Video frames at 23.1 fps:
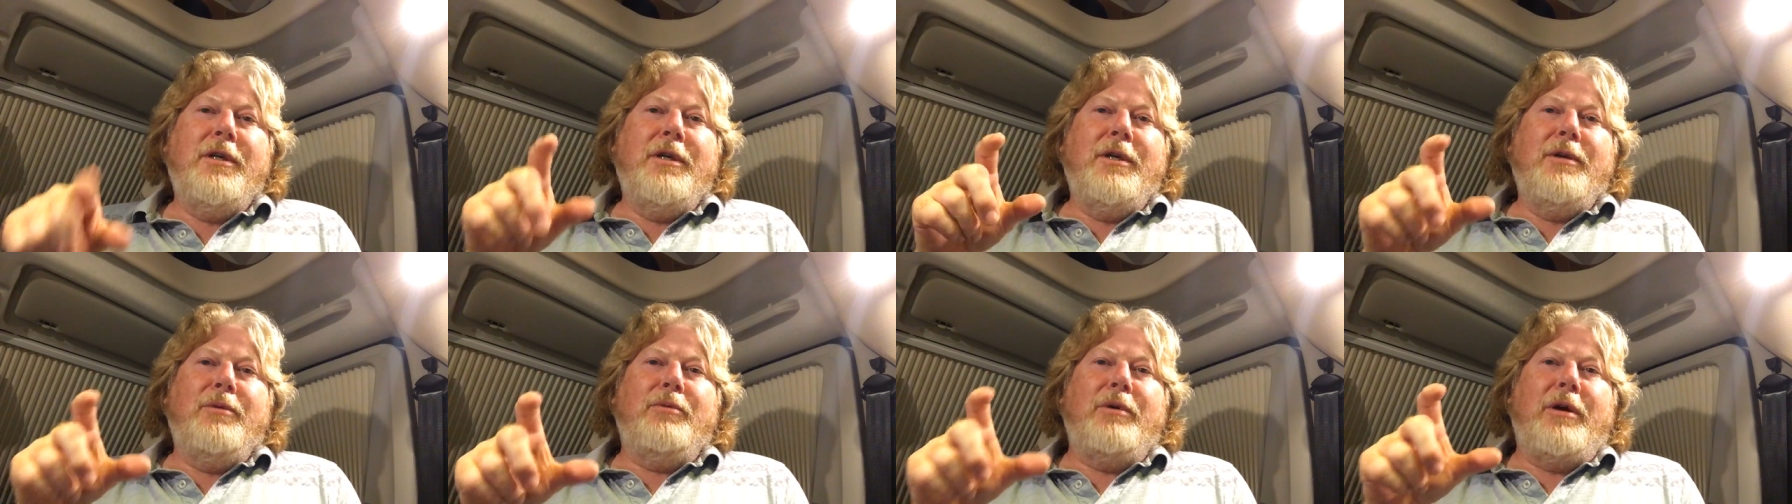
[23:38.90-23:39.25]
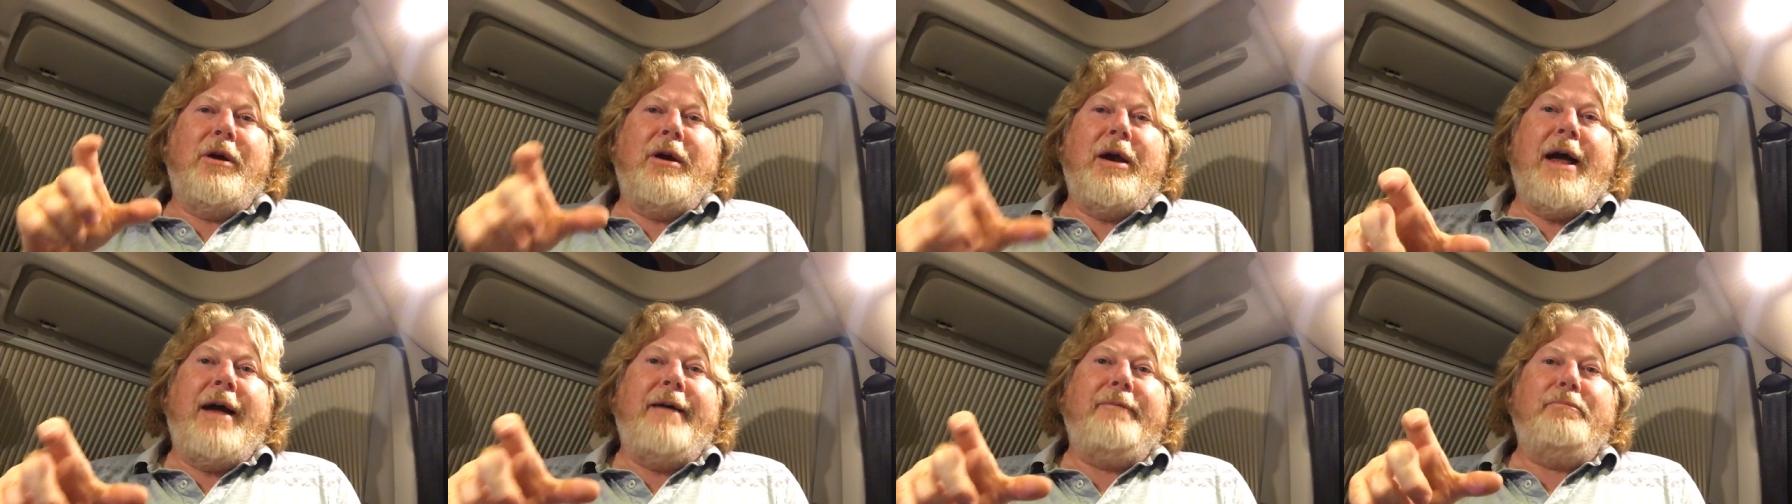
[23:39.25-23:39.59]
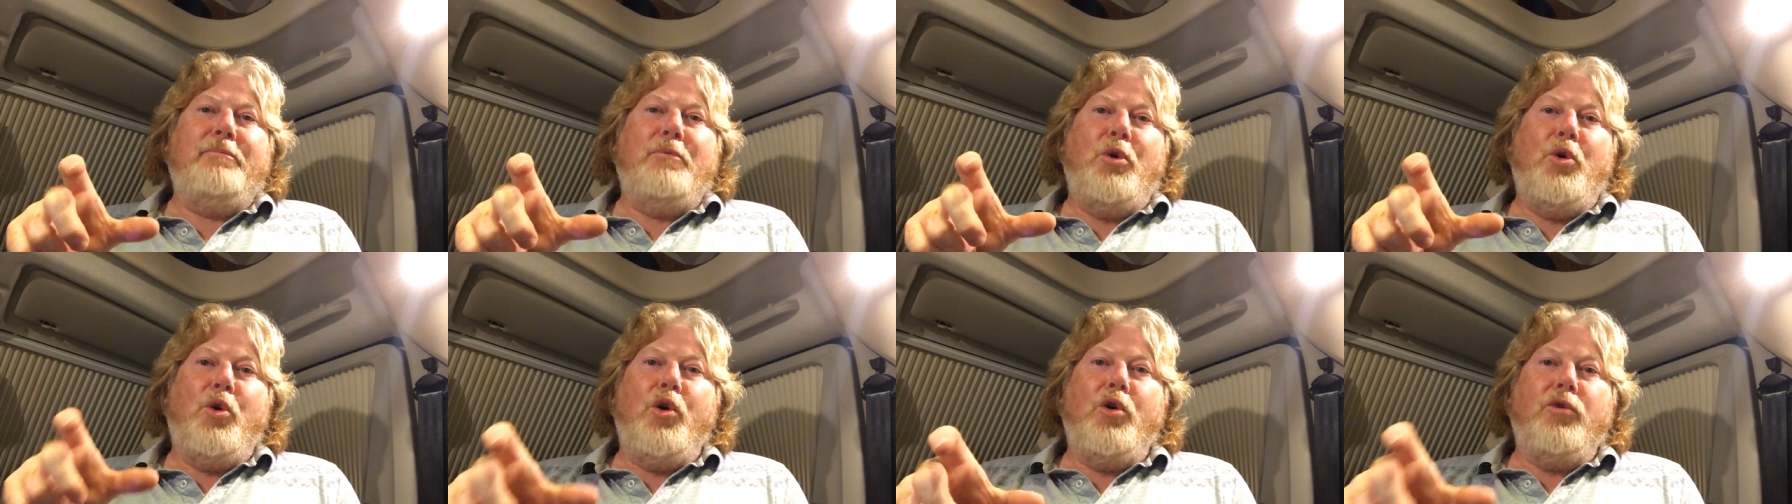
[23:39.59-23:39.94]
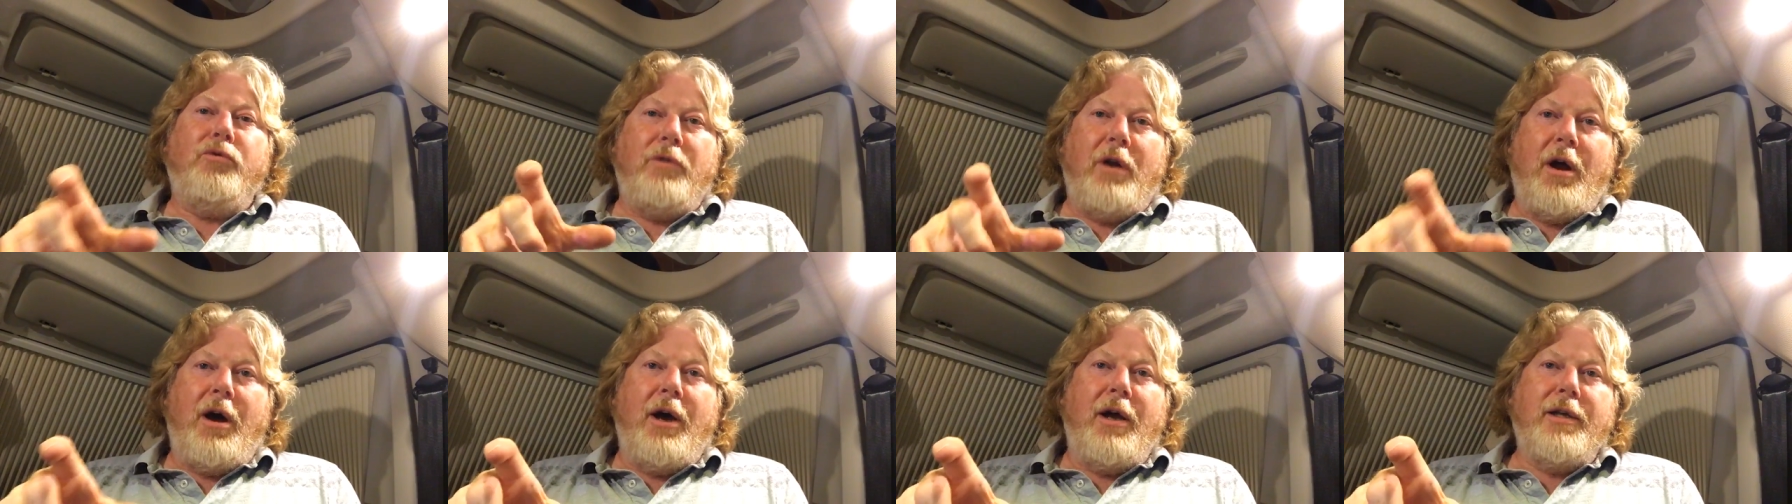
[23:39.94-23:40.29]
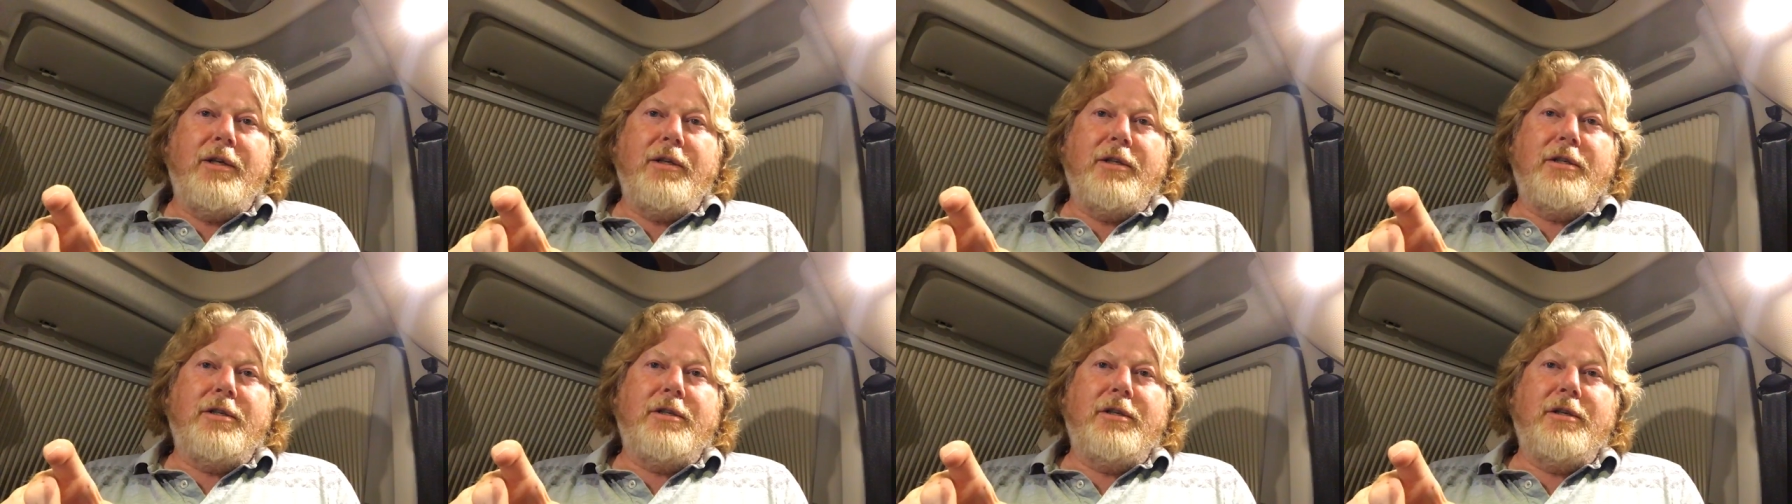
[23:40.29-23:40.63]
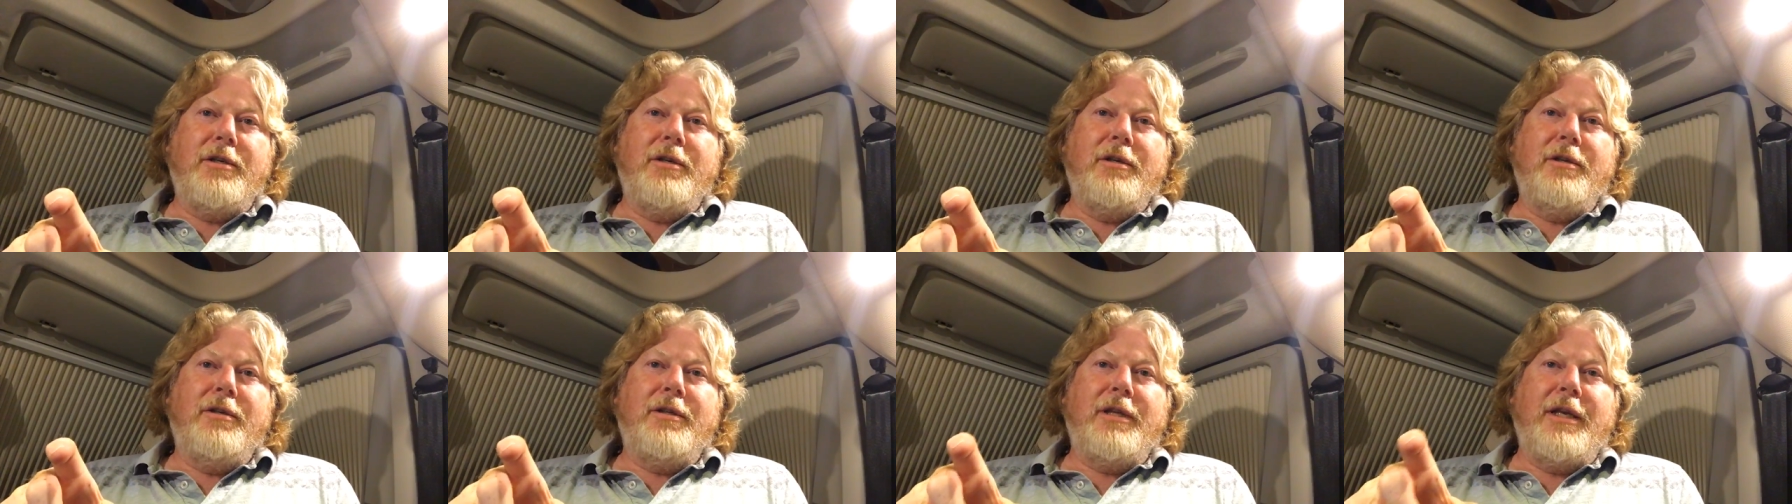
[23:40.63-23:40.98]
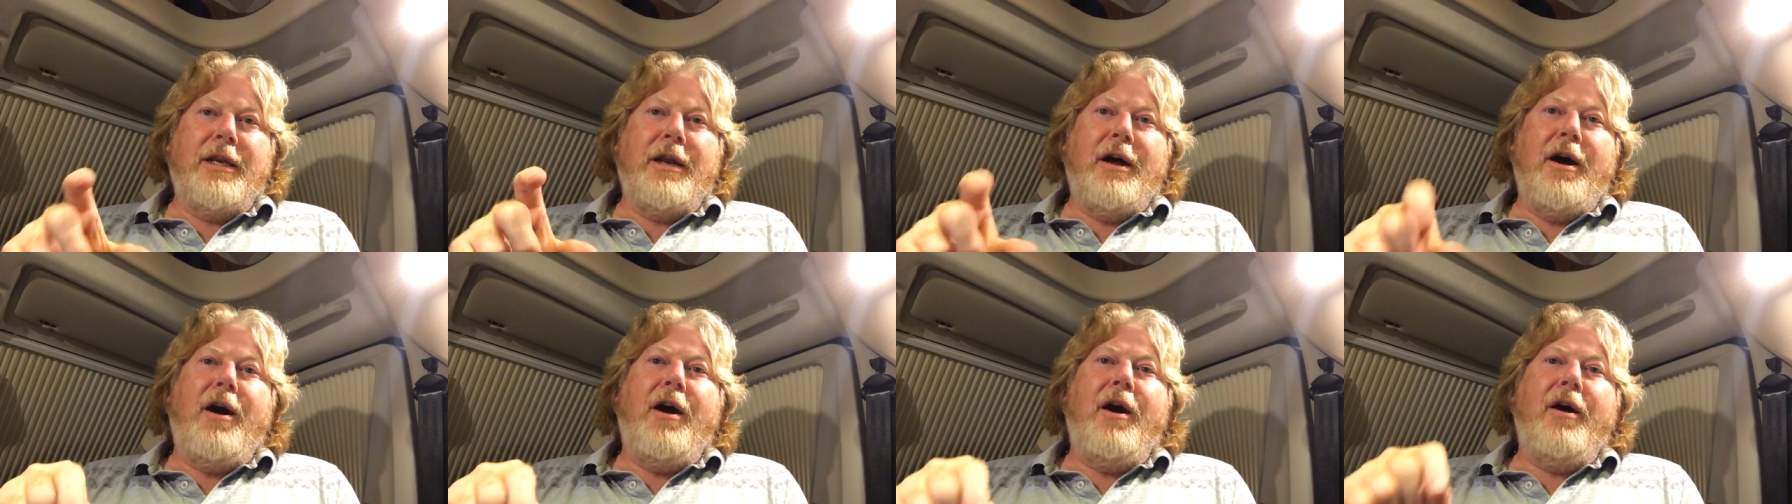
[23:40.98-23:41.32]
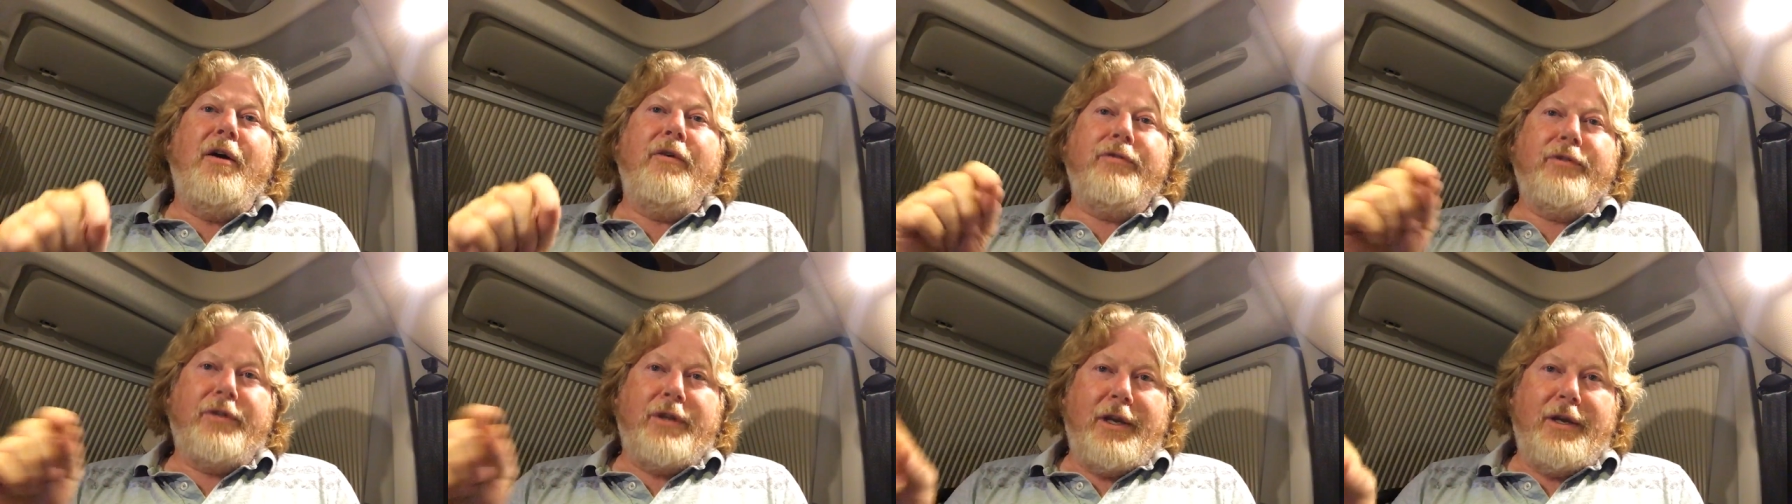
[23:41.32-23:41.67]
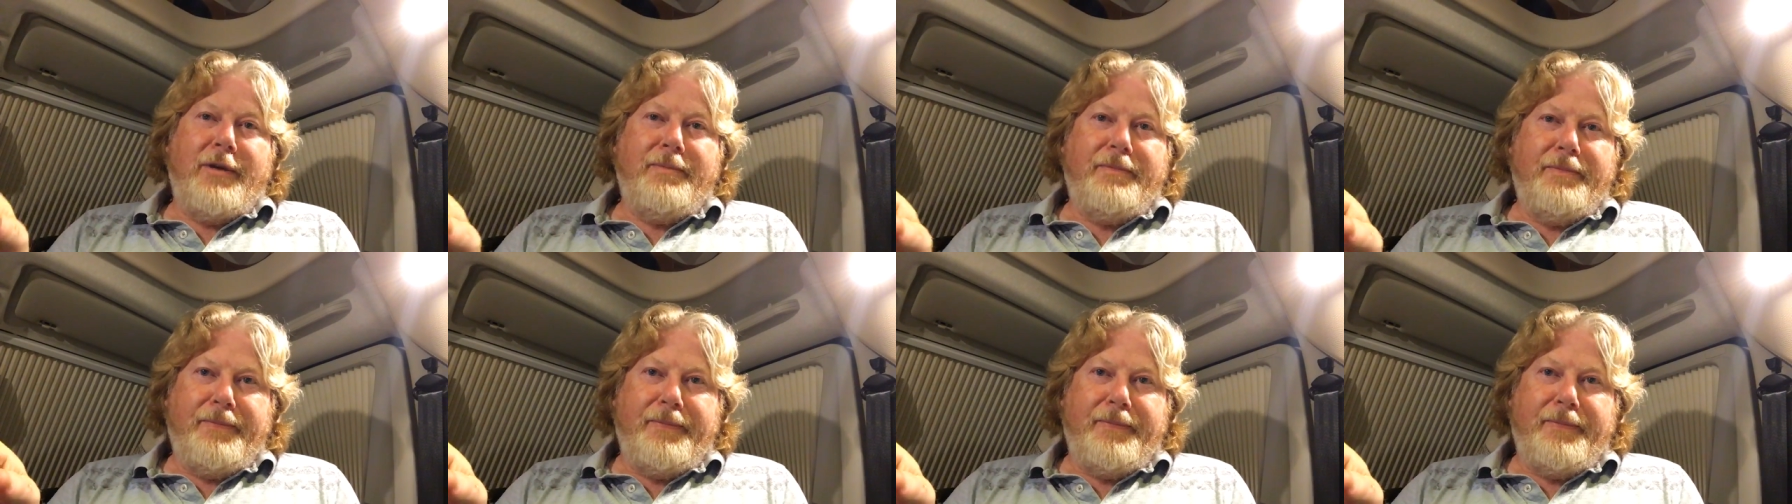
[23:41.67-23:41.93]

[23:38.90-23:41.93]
where I have more rights than after.